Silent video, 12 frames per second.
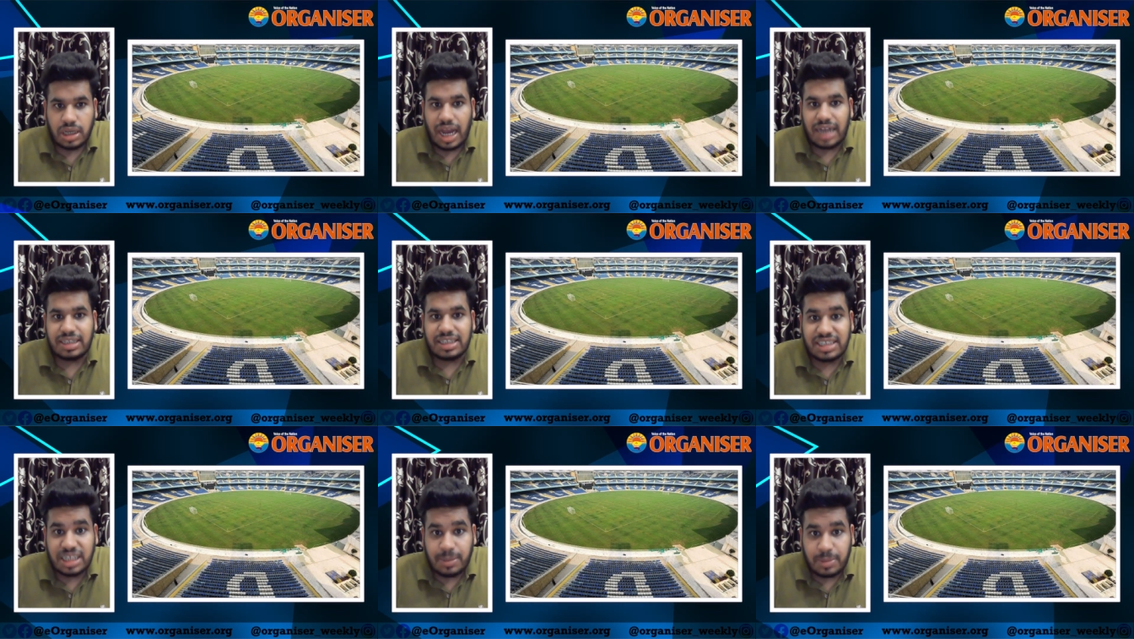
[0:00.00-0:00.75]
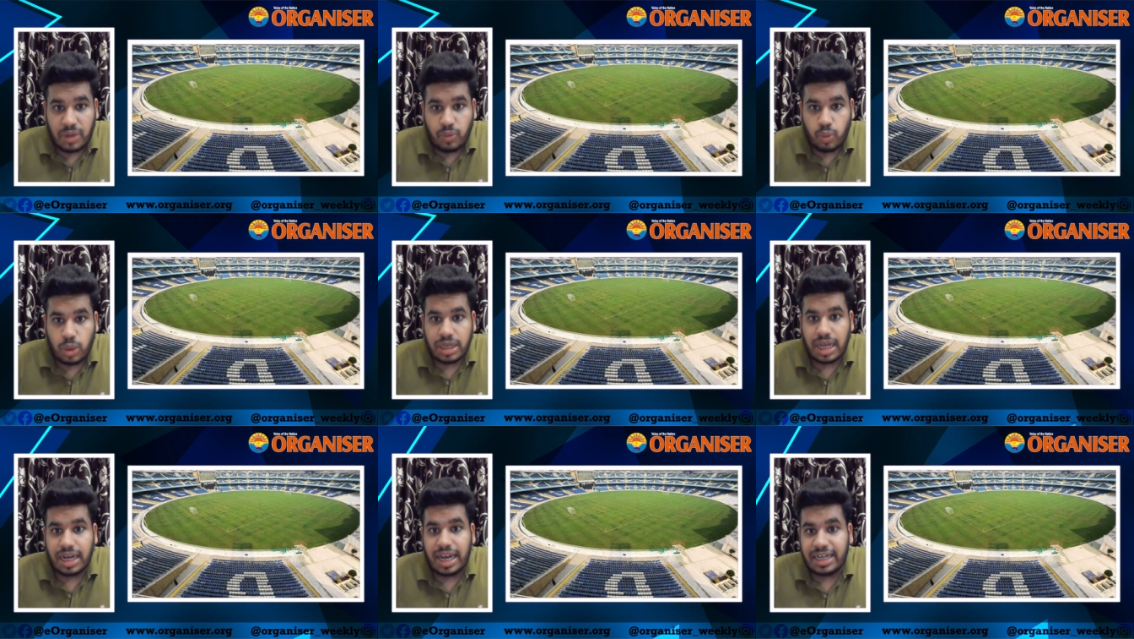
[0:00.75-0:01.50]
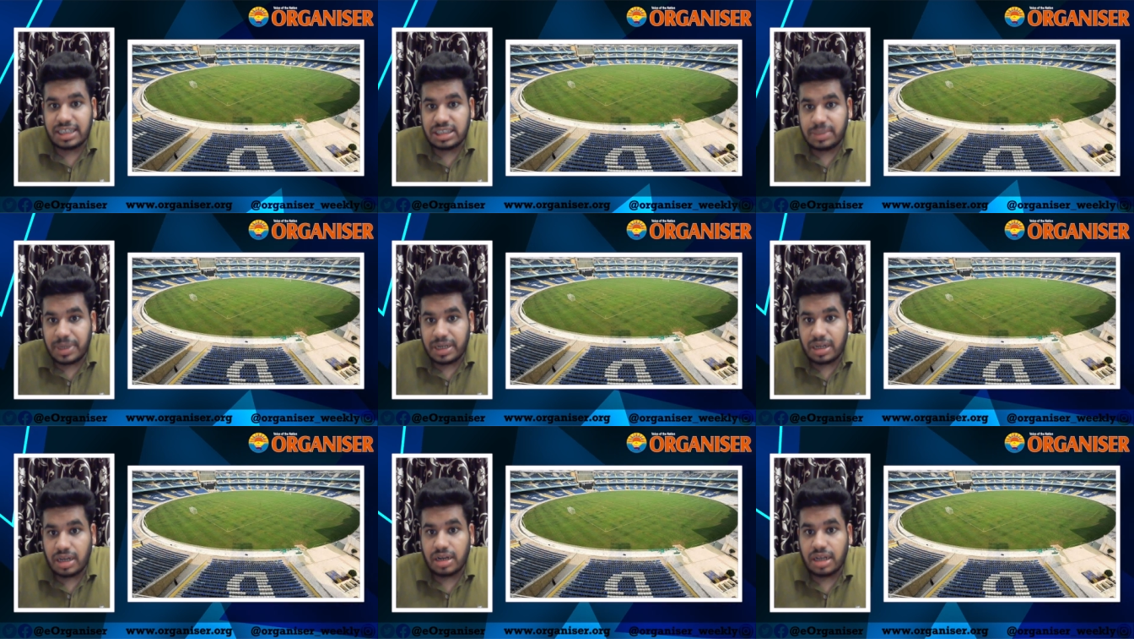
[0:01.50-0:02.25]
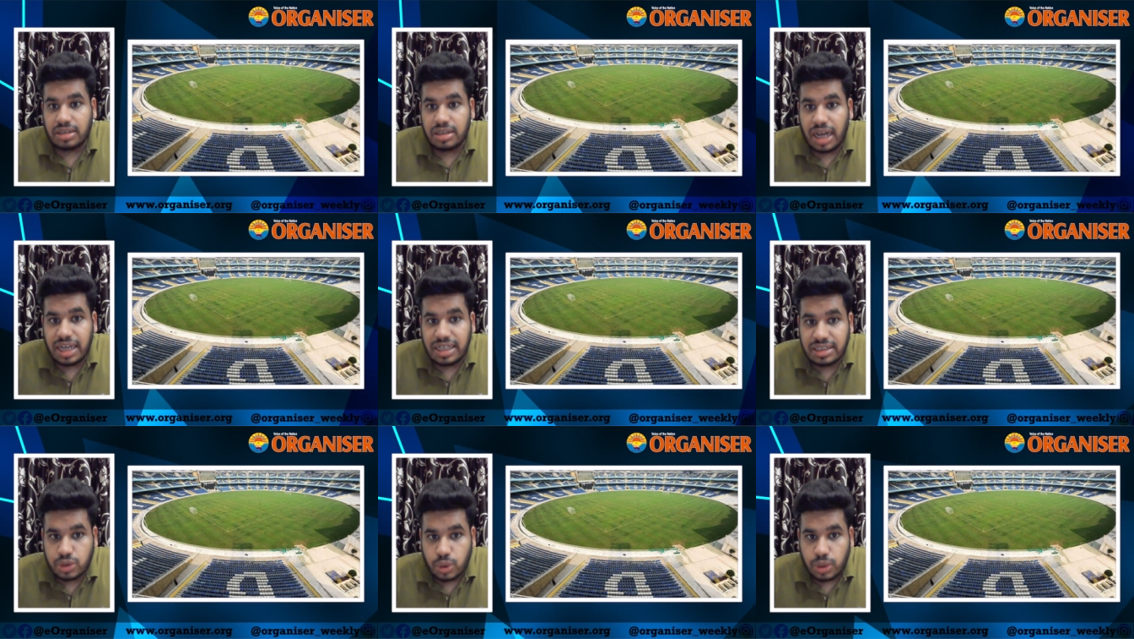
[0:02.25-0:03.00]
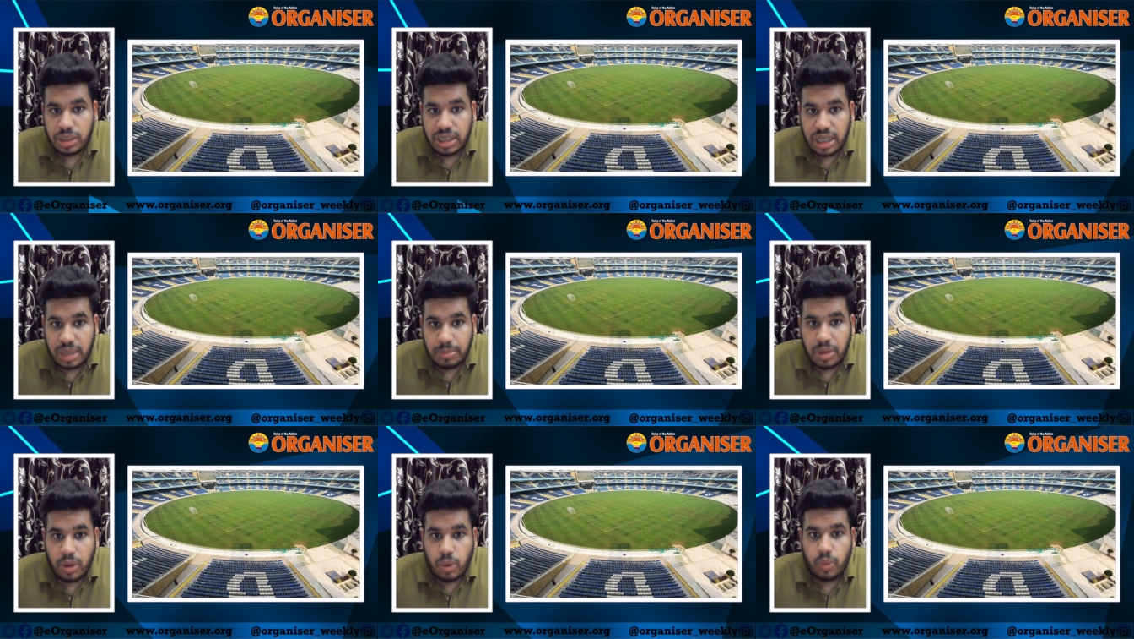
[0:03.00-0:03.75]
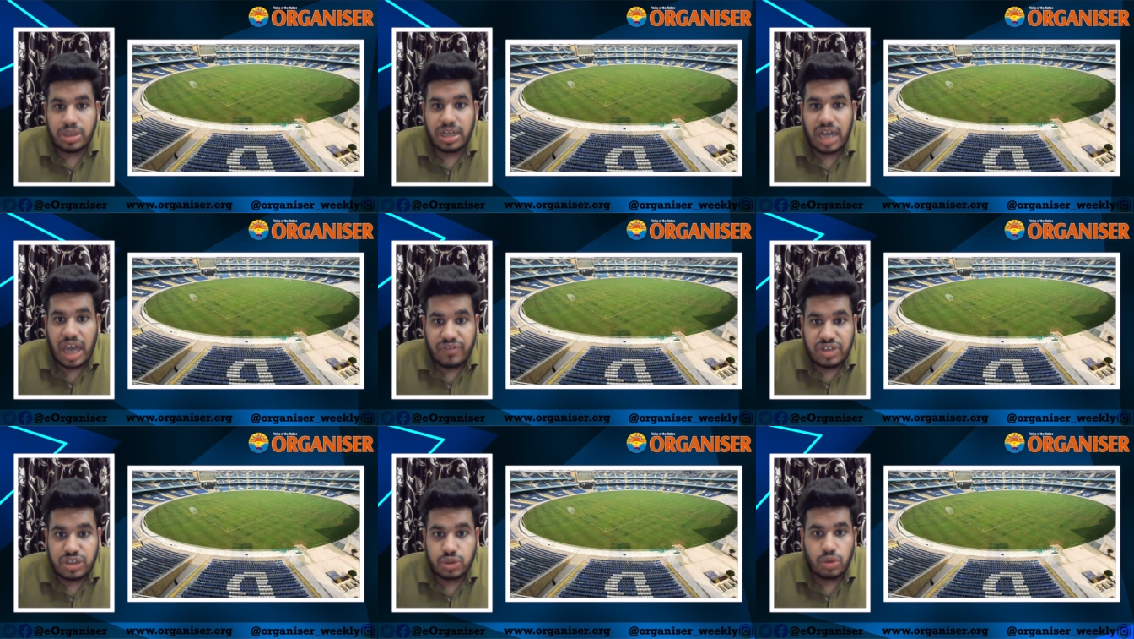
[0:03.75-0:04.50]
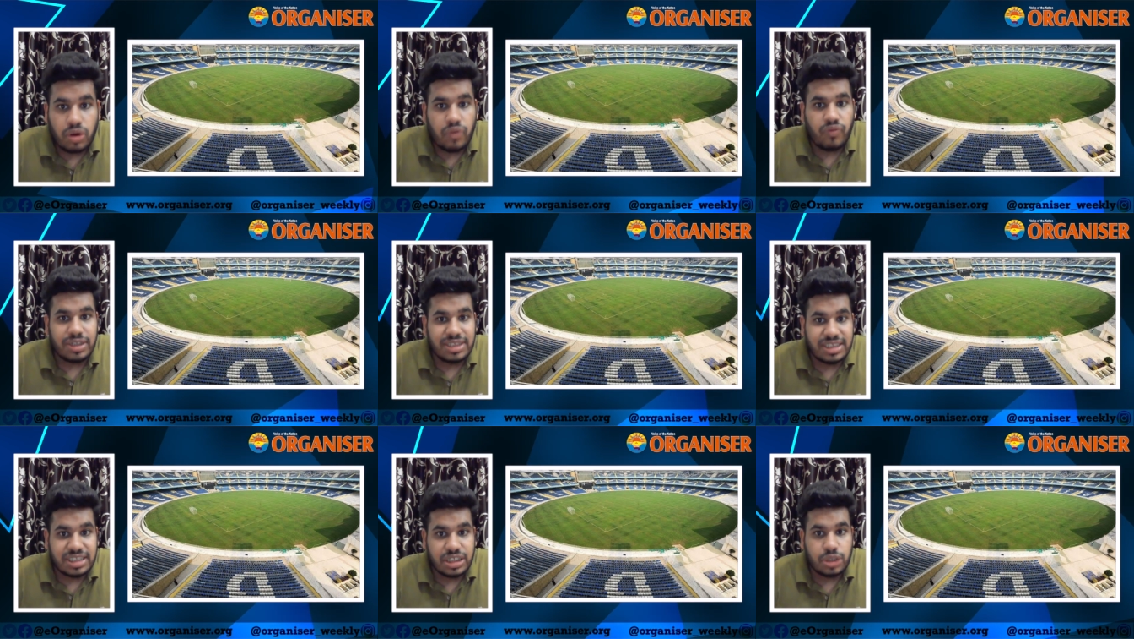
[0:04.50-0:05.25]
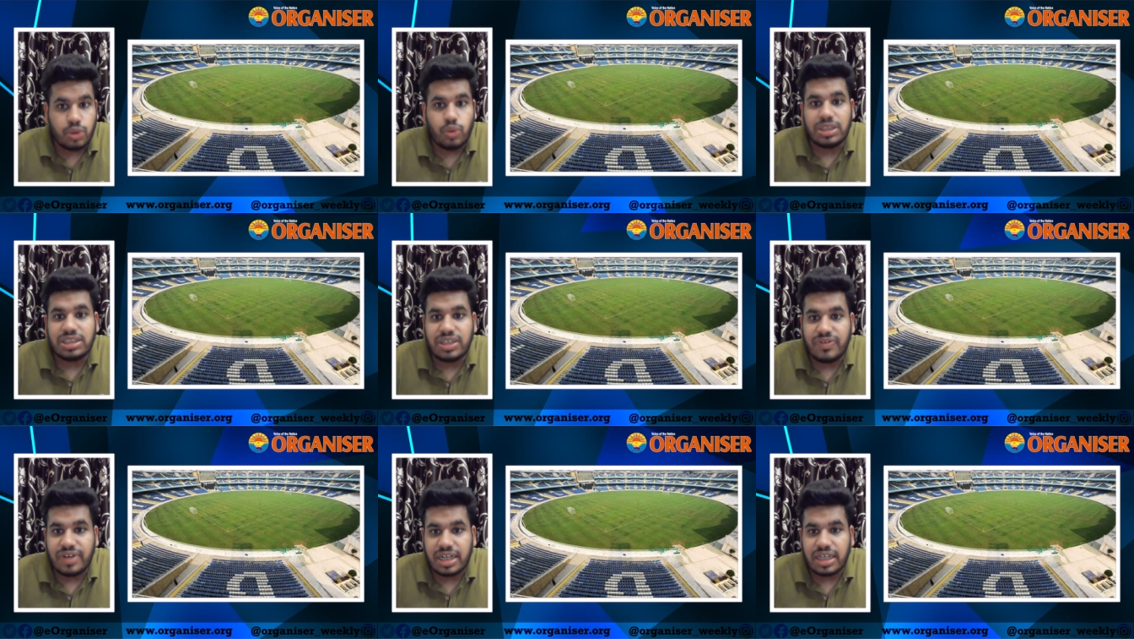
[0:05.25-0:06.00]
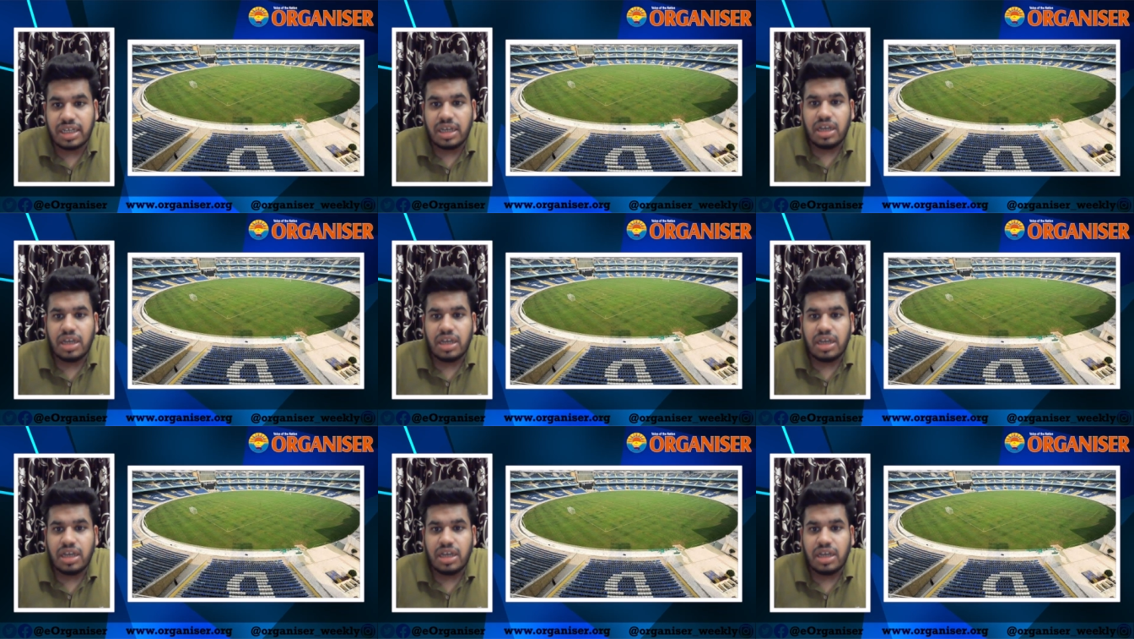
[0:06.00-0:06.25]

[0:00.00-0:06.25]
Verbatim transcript: At the same time, one can anticipate a rather high scoring game with an average score of 160 to 170,